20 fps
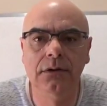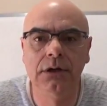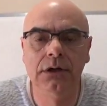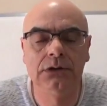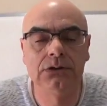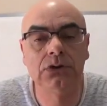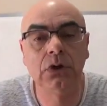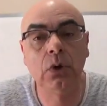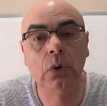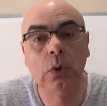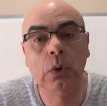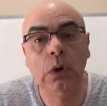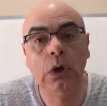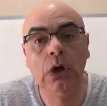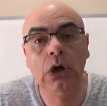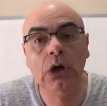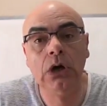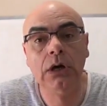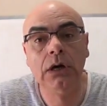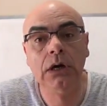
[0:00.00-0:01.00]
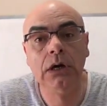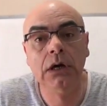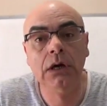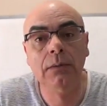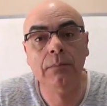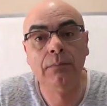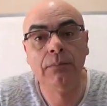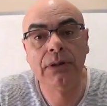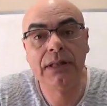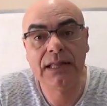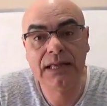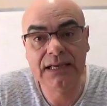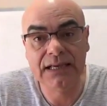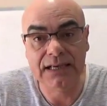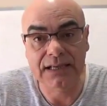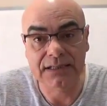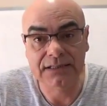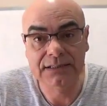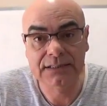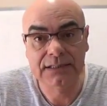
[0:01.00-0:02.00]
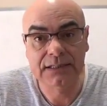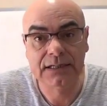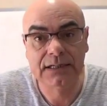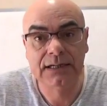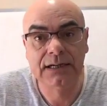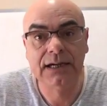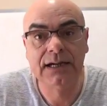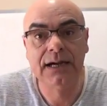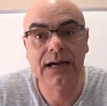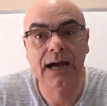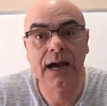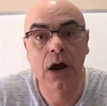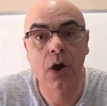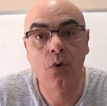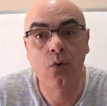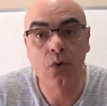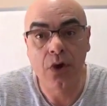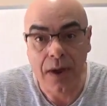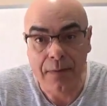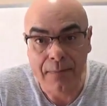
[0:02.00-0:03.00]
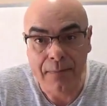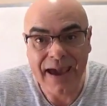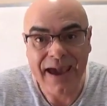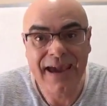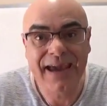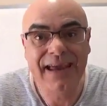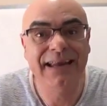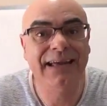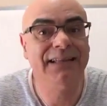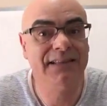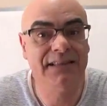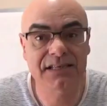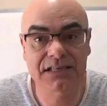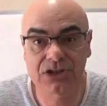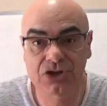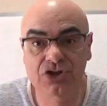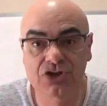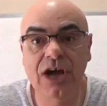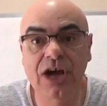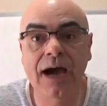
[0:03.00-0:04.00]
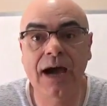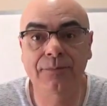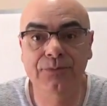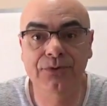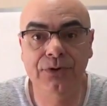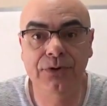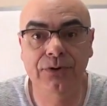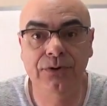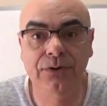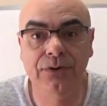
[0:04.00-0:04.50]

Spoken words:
So, please, remain in this chapter.